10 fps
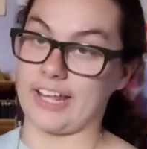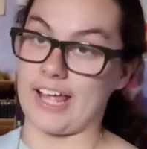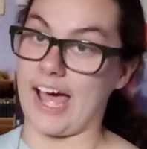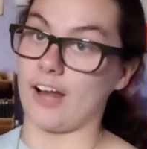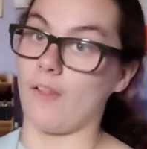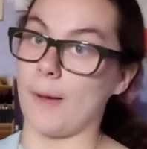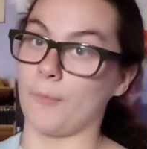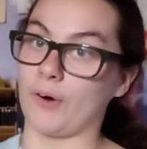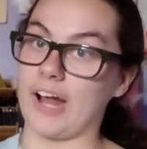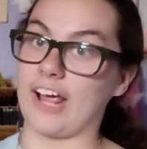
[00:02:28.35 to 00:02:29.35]
he had a lot
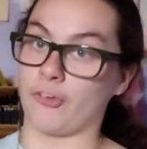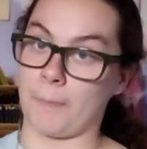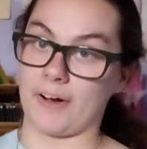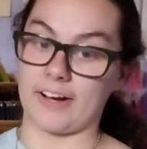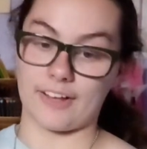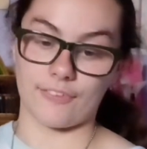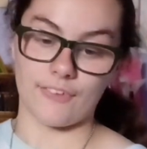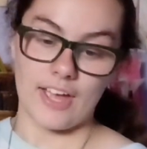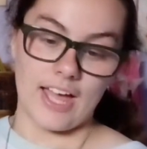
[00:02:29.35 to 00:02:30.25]
more experience.